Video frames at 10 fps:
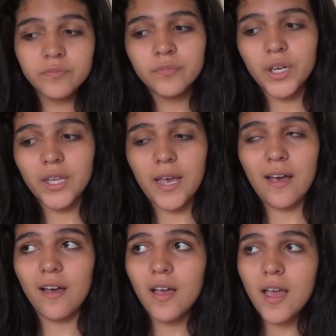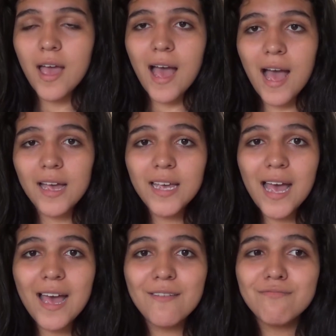But yeah,
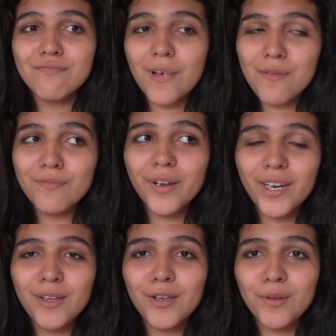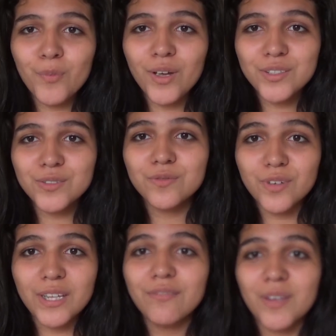I'm pretty much
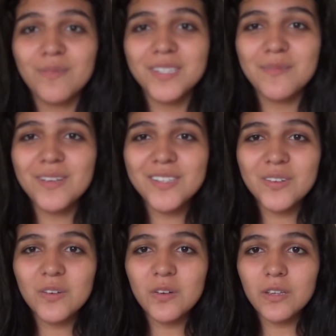really famous at my school.